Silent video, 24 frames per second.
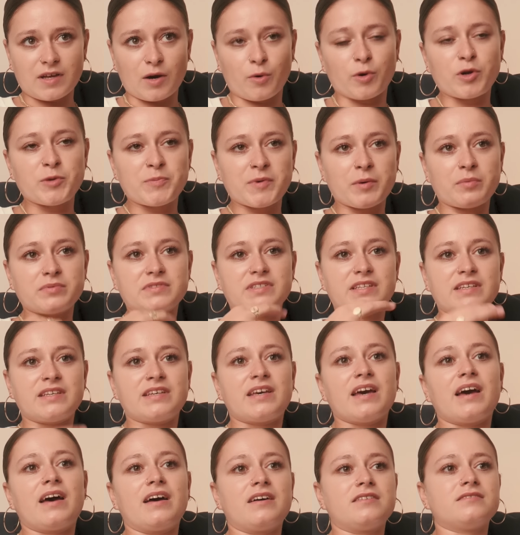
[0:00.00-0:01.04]
I want to be able to
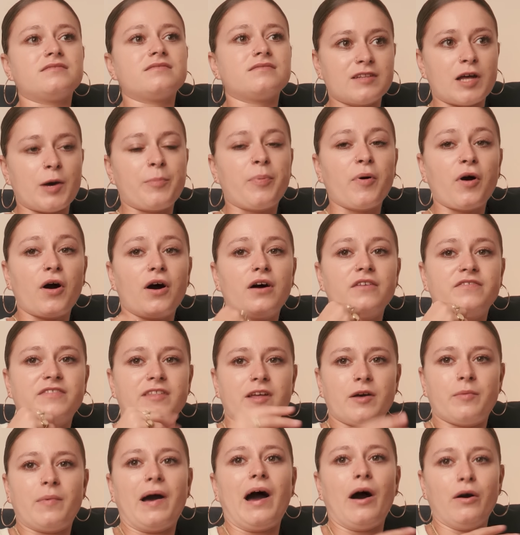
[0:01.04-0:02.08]
get a part of
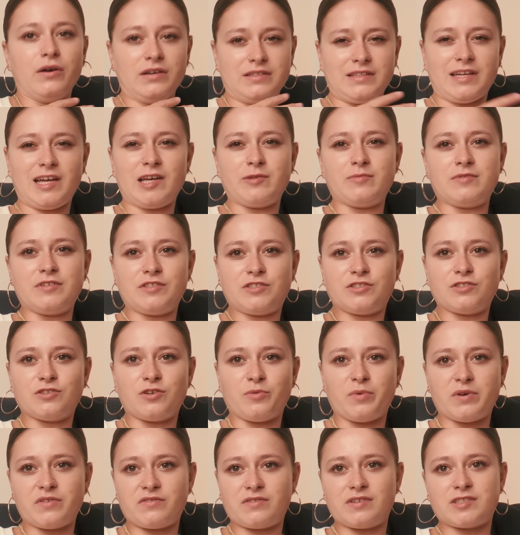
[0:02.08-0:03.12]
them out in that image, you
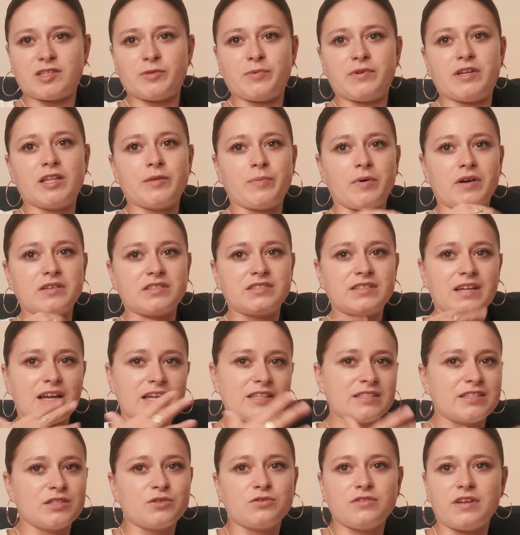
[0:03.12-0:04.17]
know, whether it's a bit of the
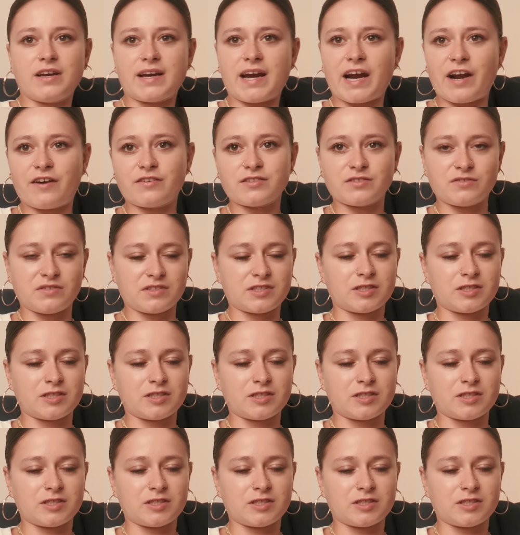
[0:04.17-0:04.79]
personality or their character or